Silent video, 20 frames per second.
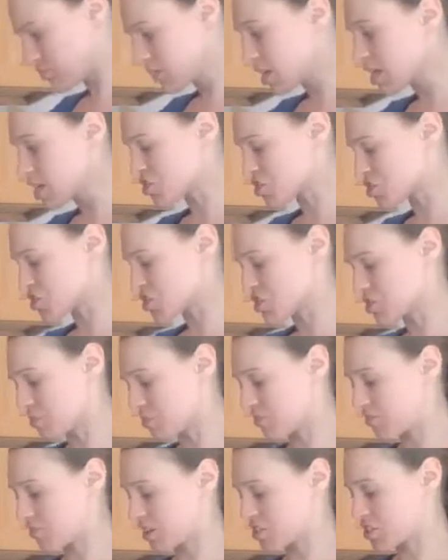it's just a
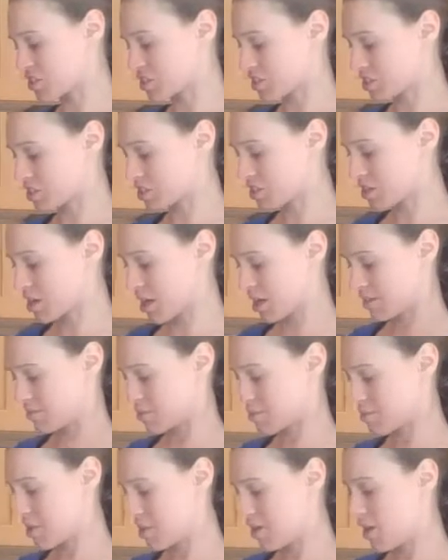refreshing kind of
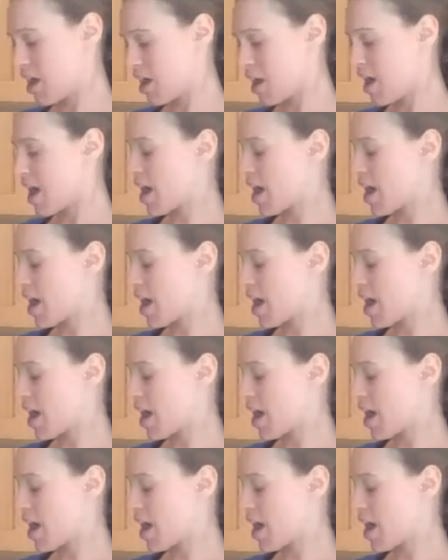smell.